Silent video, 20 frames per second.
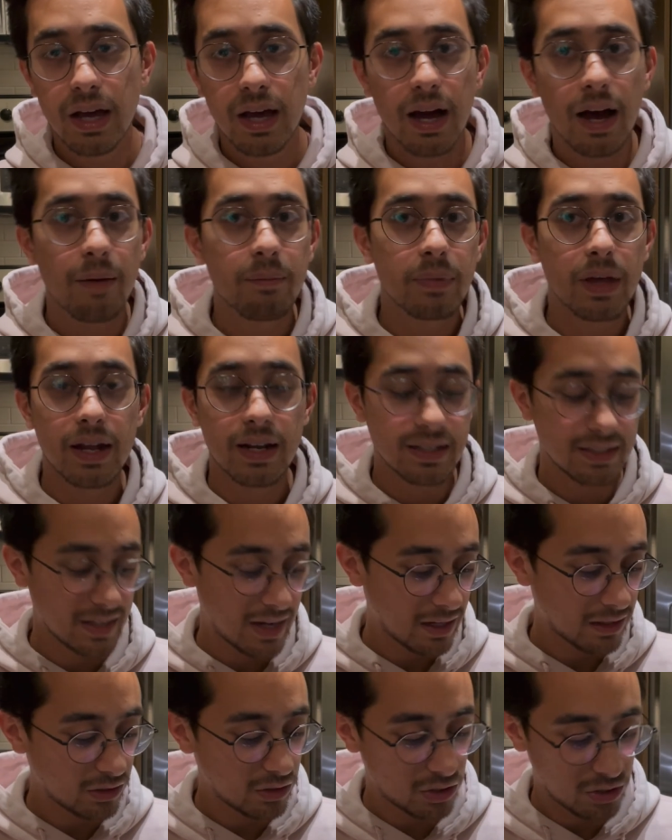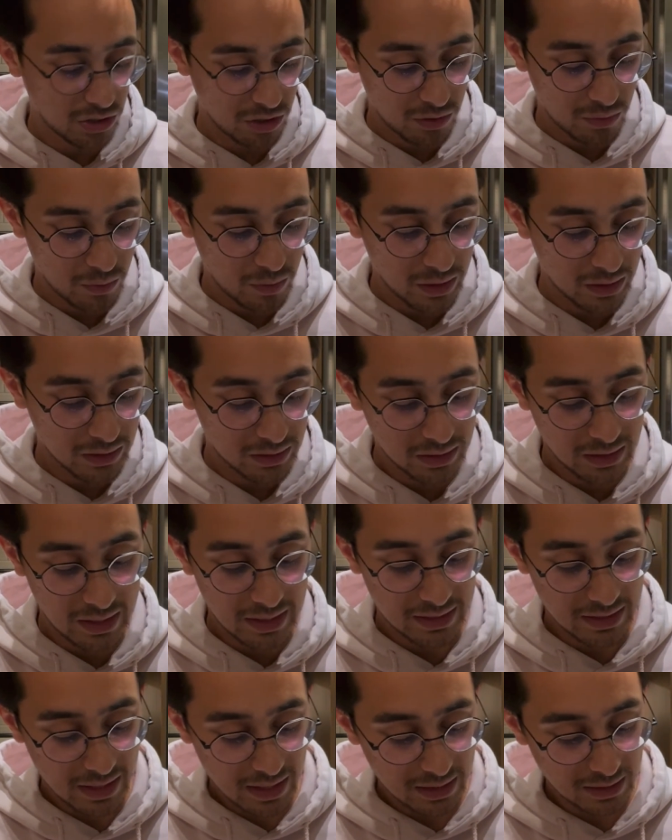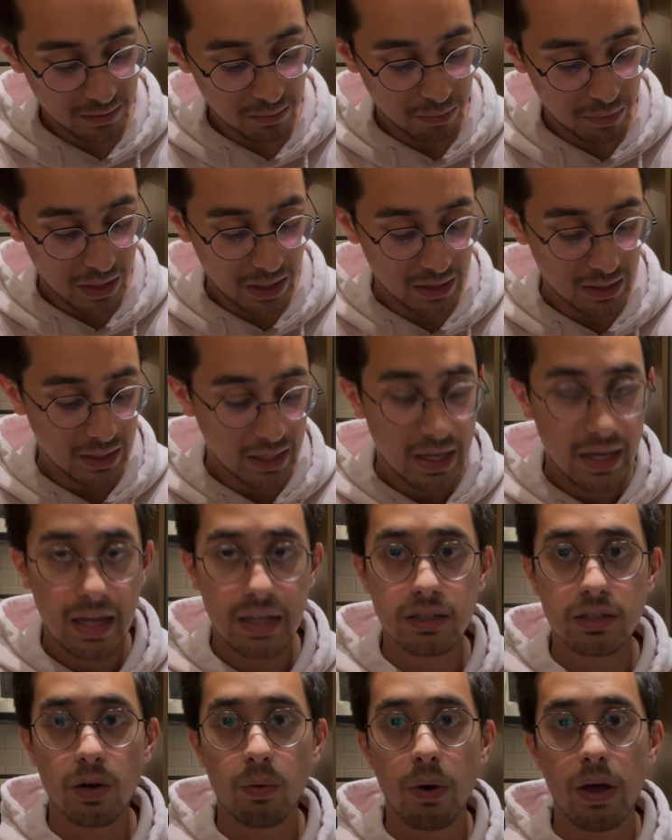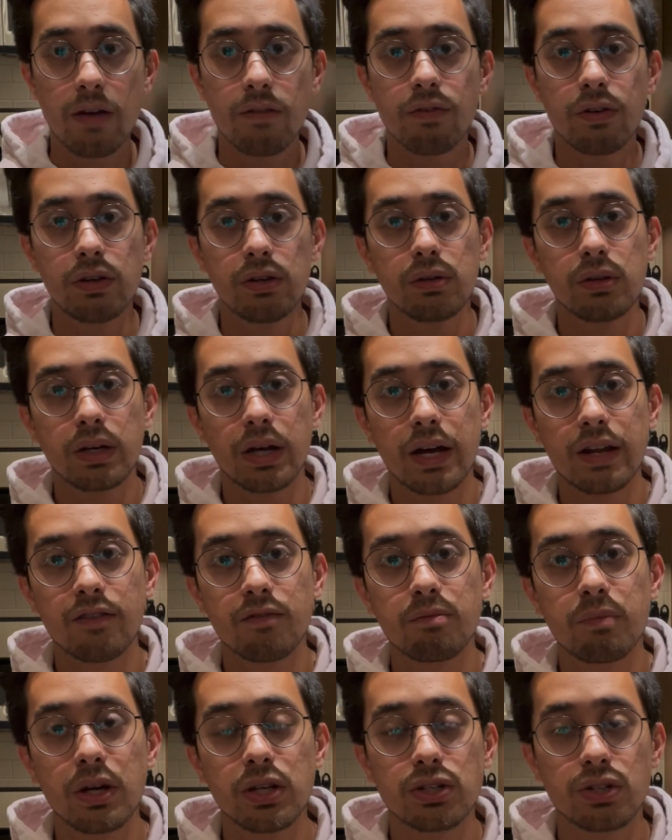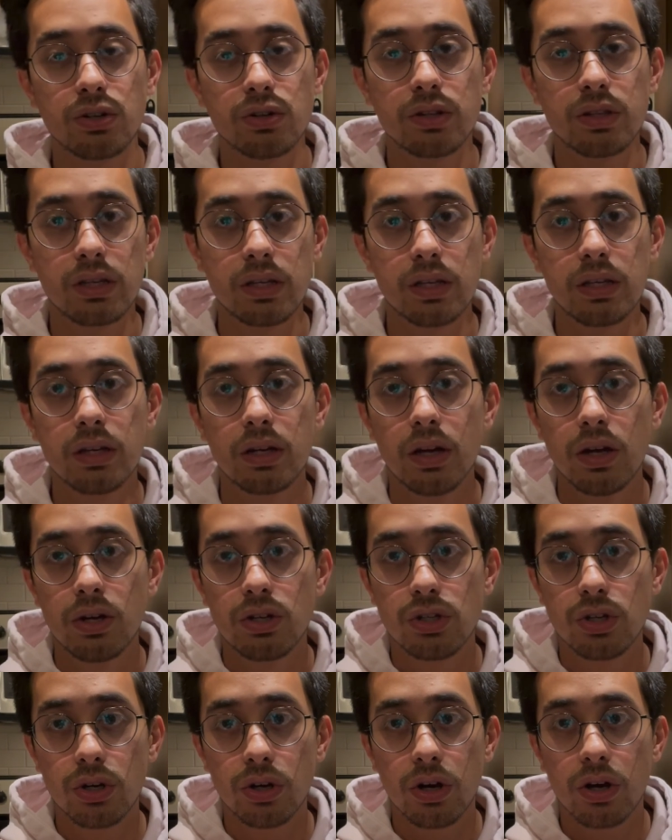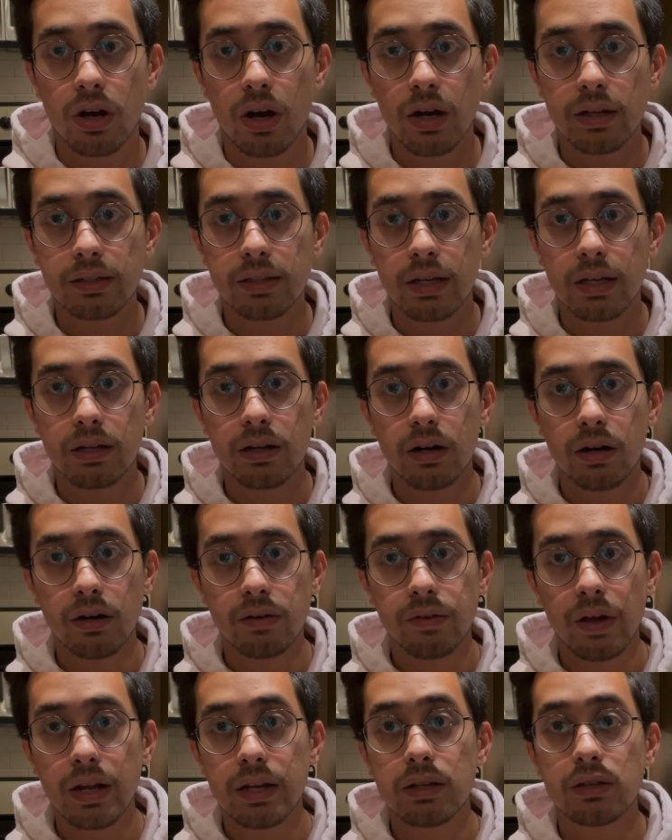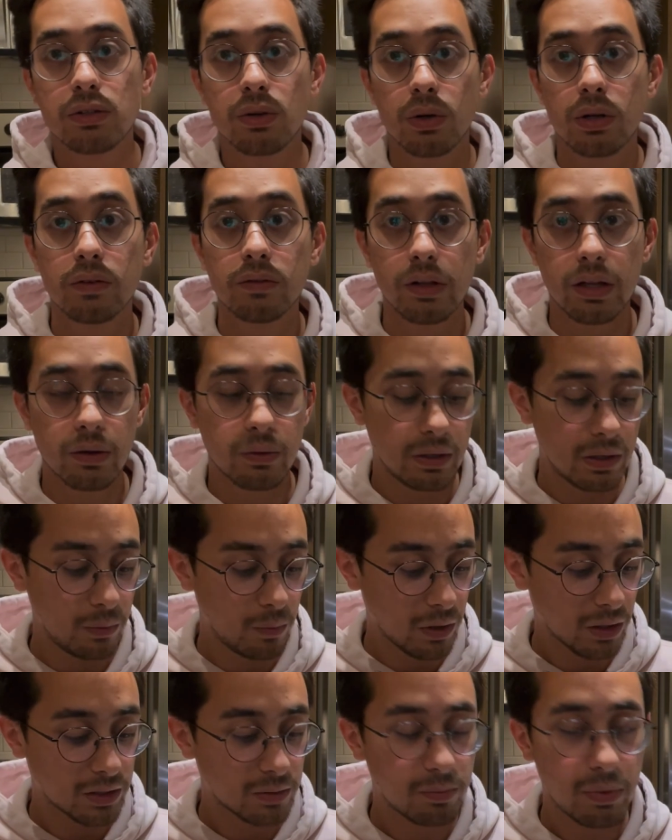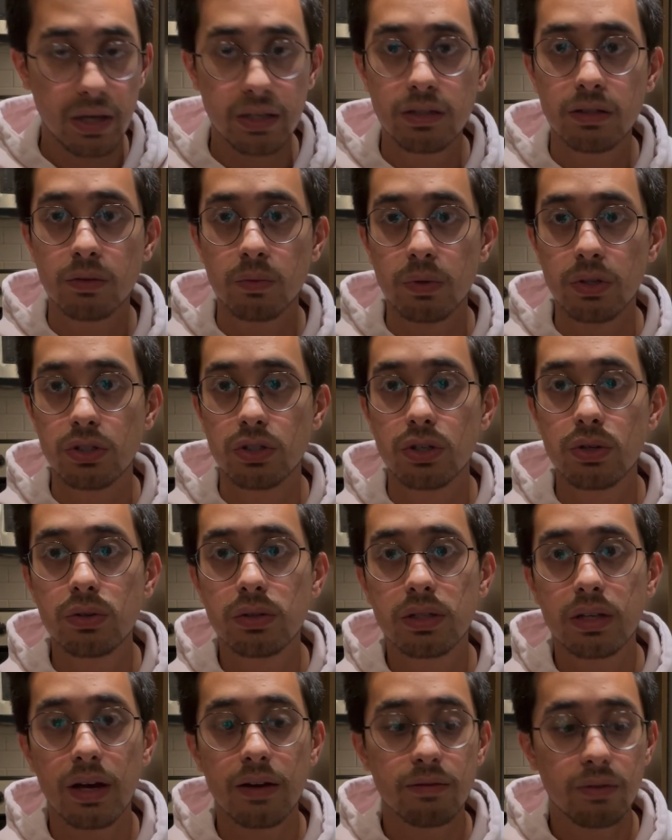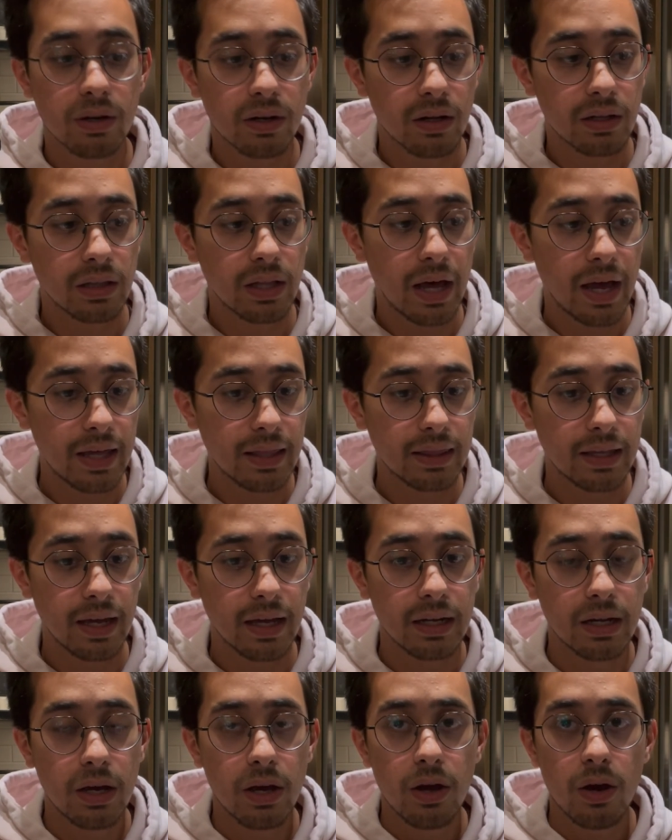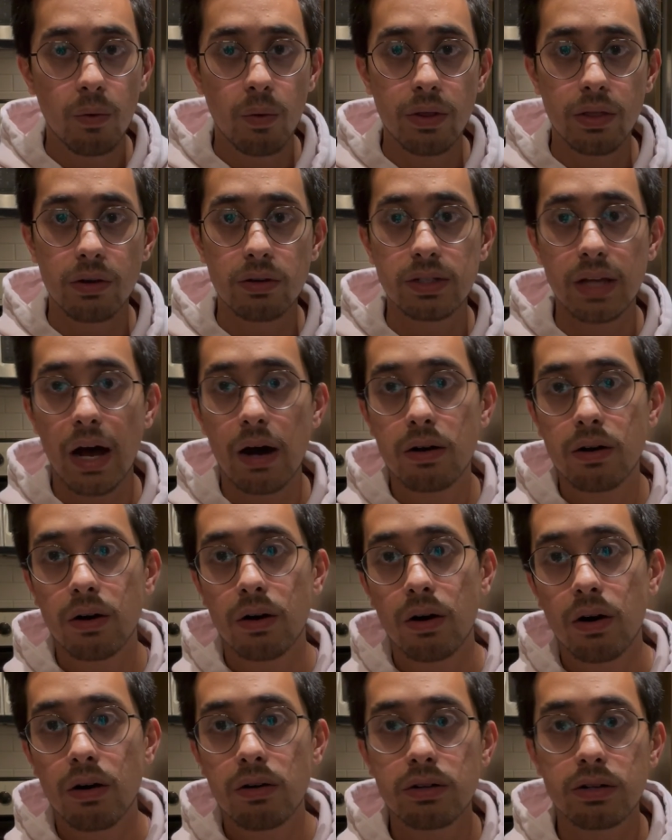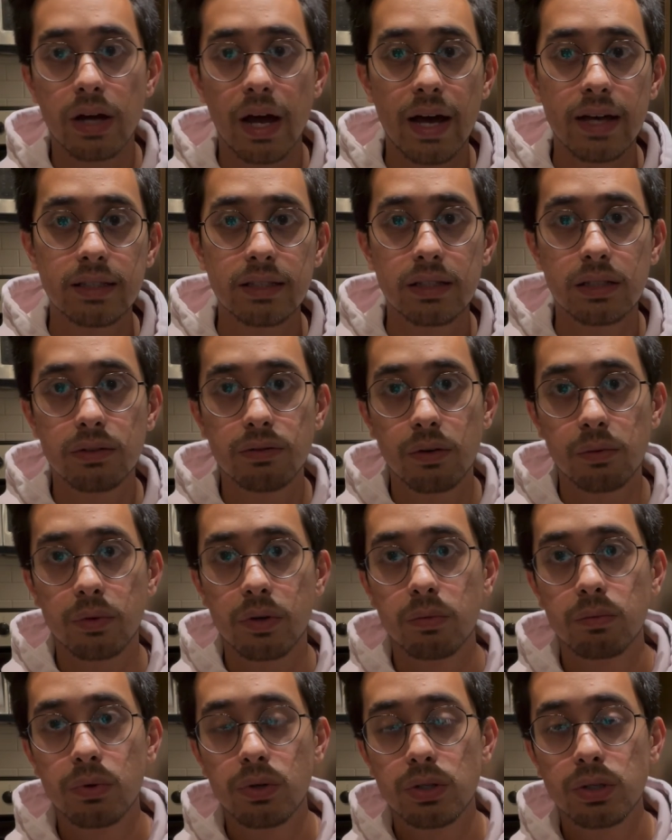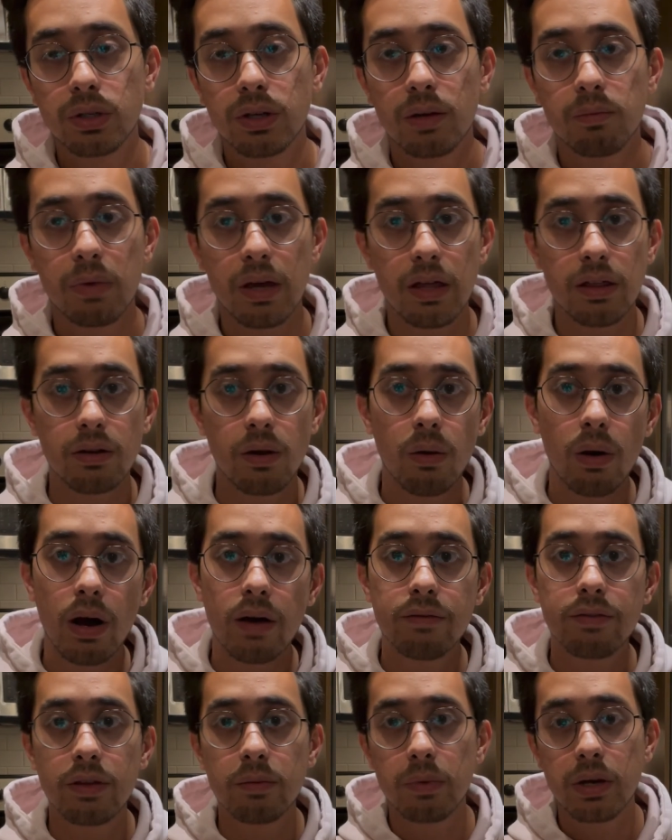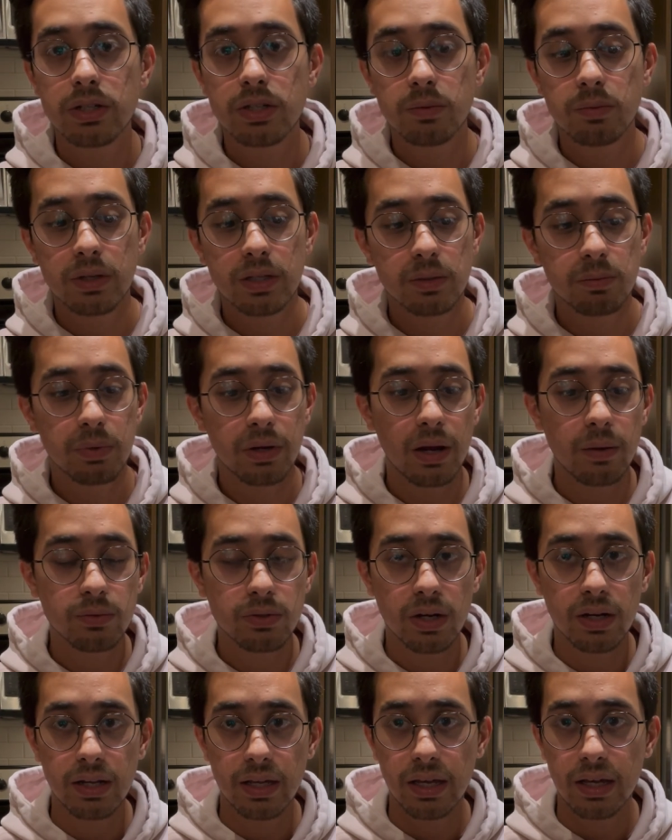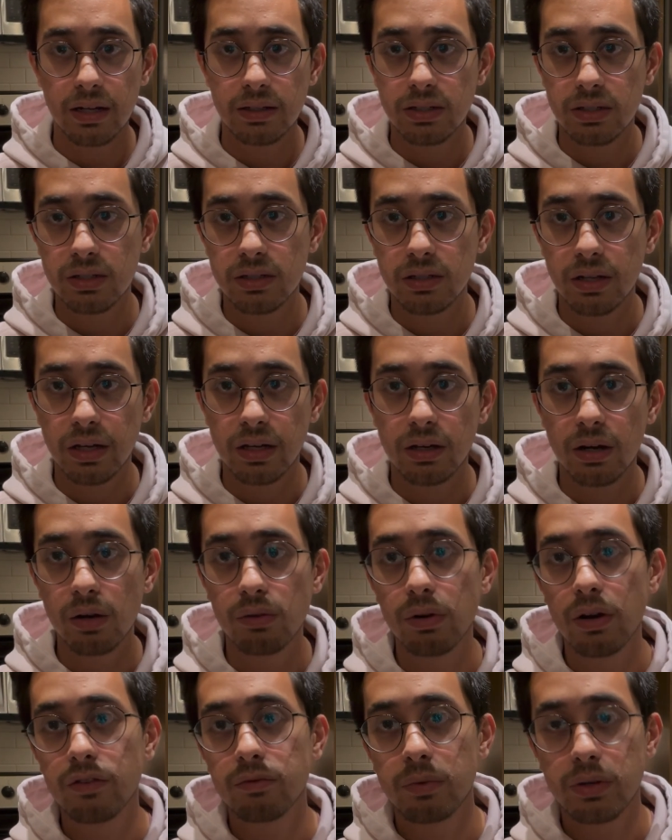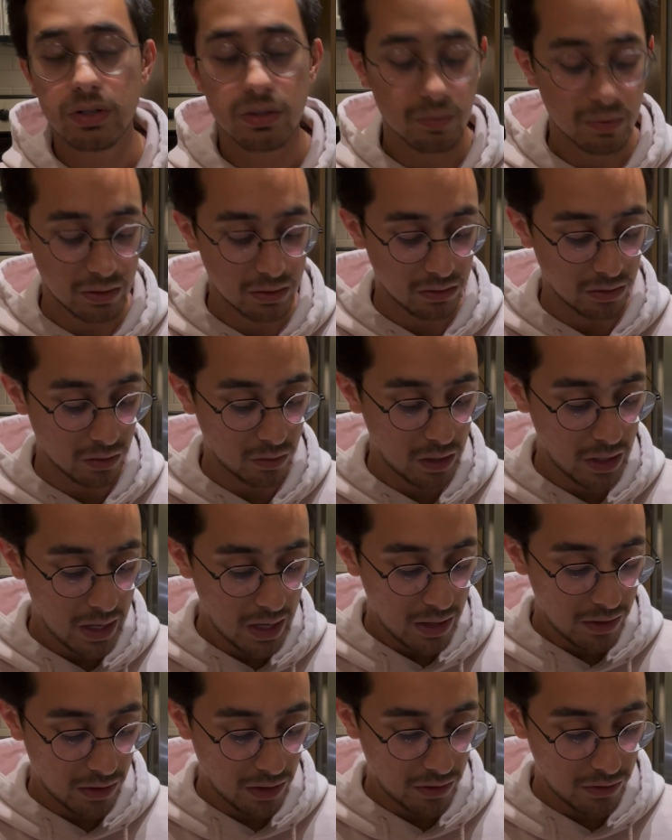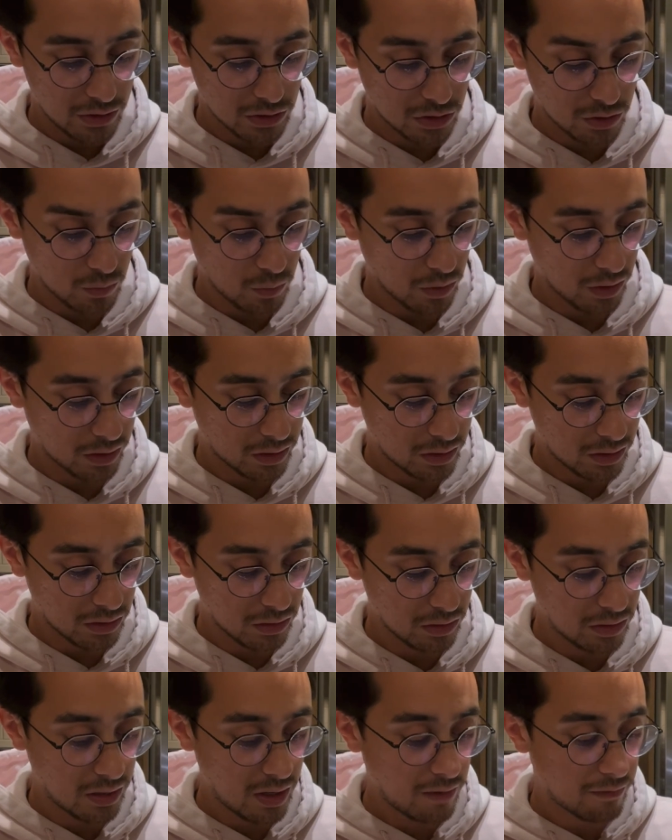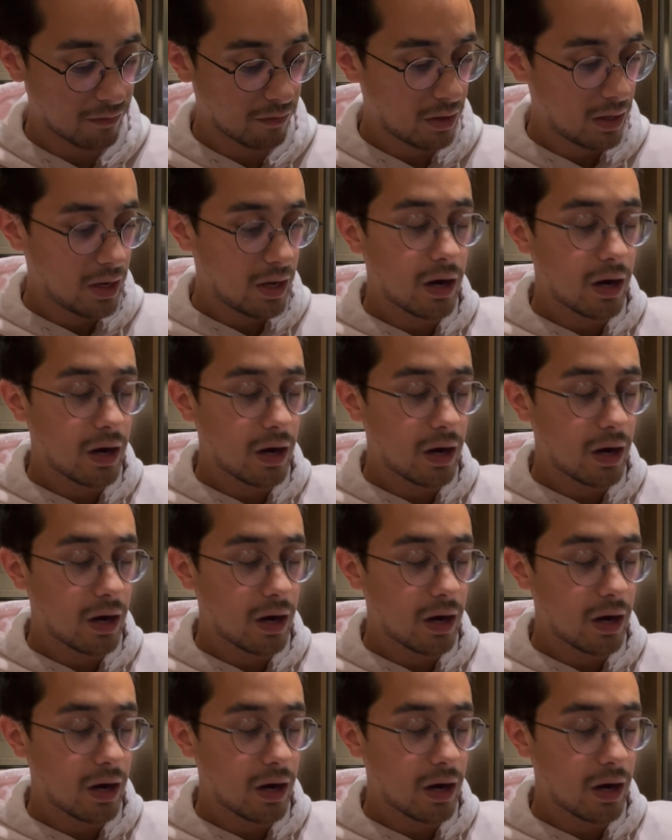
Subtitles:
I'm not exactly sure what it does, but it's a way for you to kind of measure the sugar content of any sort of liquid. It works best with juice. I've read online that when there's alcohol or acids from kombucha, it may throw off the measurements, but I'm trying to get just like a rough measurement. So this should work good enough.